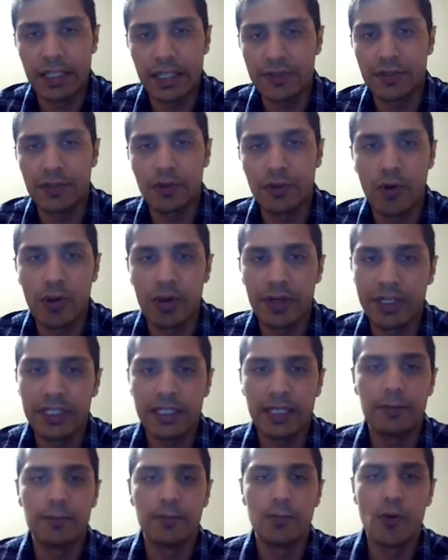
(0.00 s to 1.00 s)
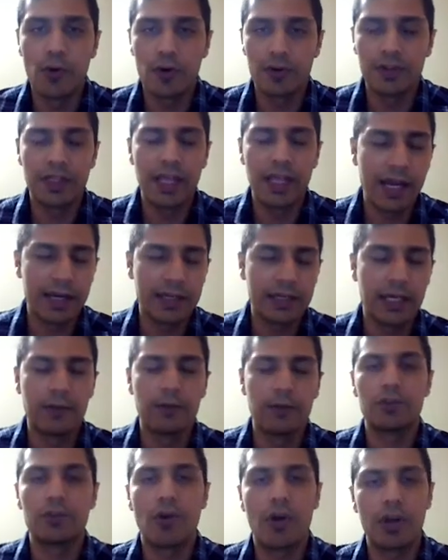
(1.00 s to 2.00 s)
the clustering quality, and more on that
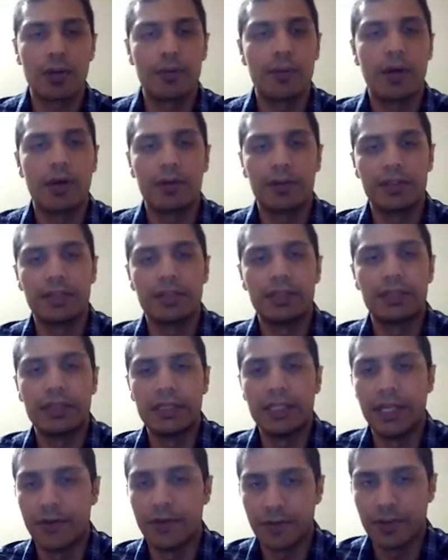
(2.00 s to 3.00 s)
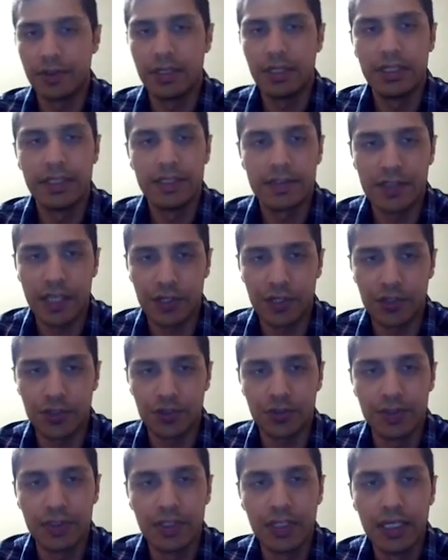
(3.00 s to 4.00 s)
I will talk about later
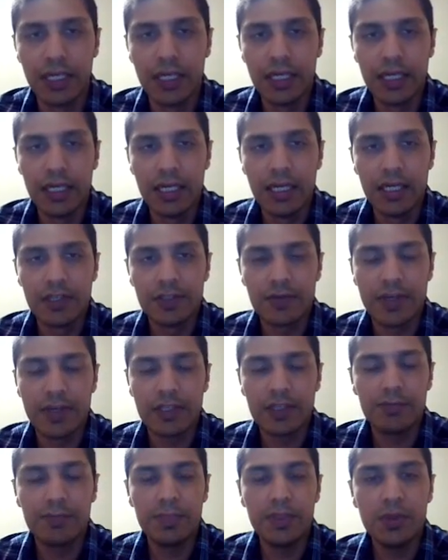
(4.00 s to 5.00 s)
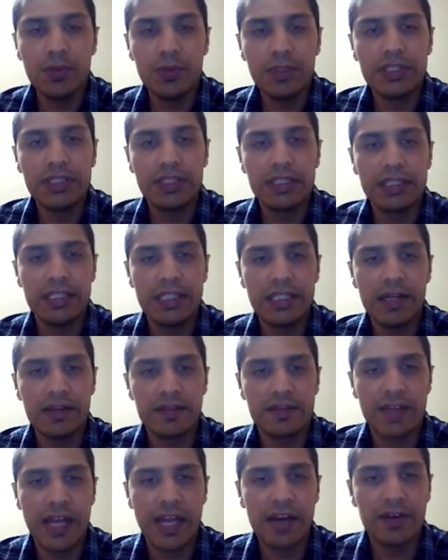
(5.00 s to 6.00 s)
section. So I compute
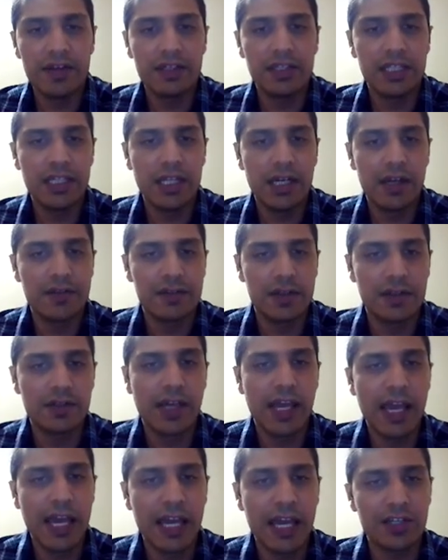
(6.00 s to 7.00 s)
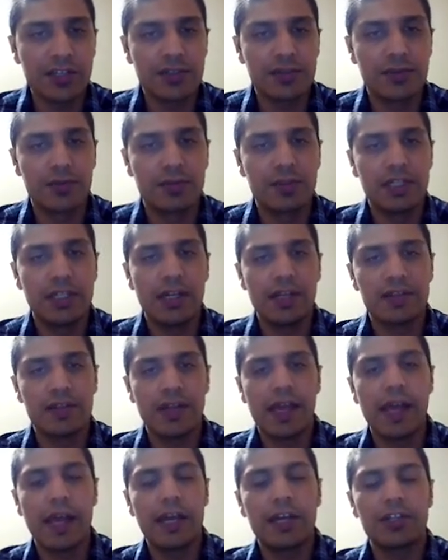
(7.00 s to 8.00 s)
the standard TLSH hash. So TLSH
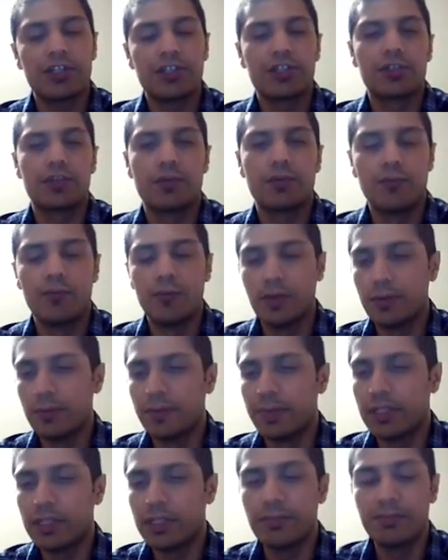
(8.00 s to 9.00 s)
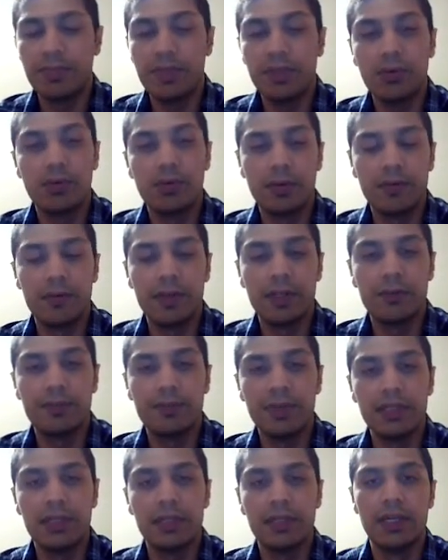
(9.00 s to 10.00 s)
hash will
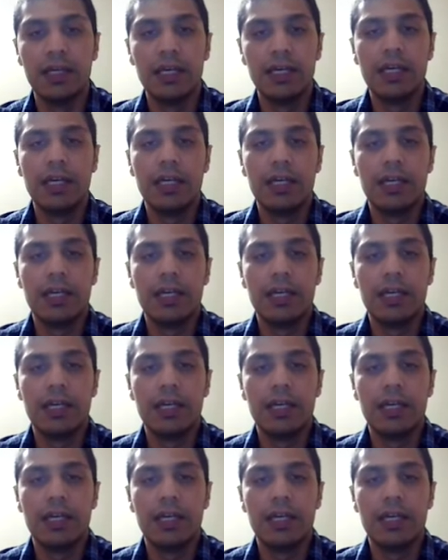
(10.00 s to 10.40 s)
be